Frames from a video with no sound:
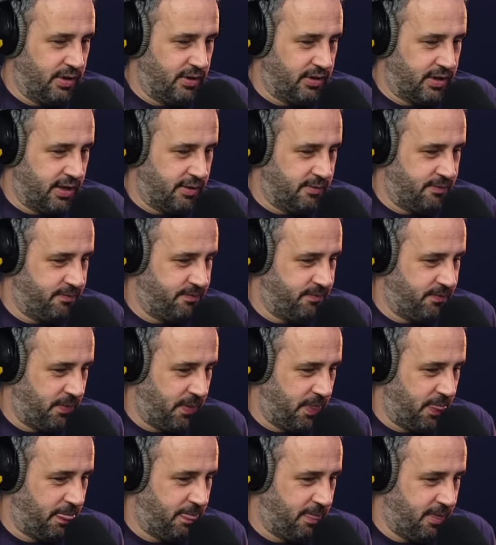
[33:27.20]
we looking?
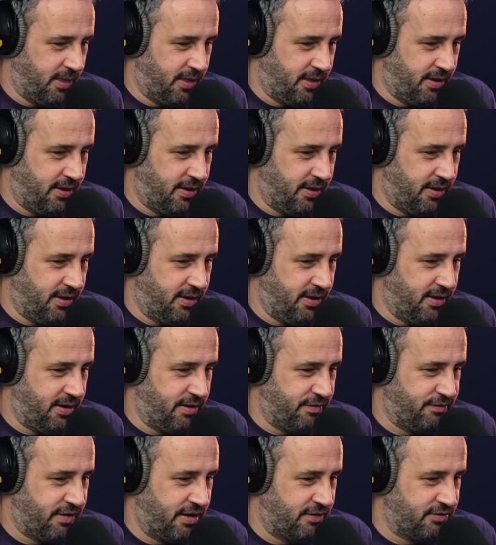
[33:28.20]

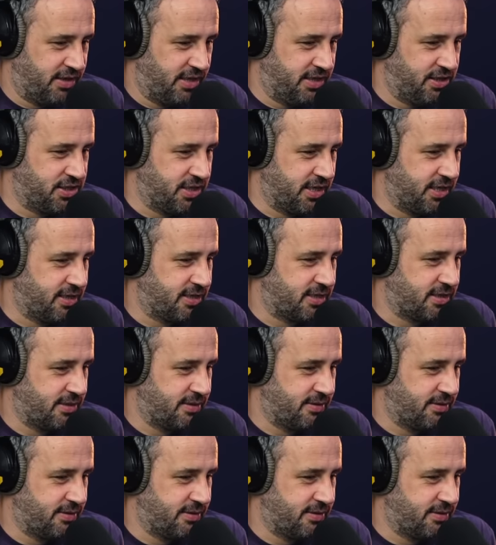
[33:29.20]
Five clean sheets.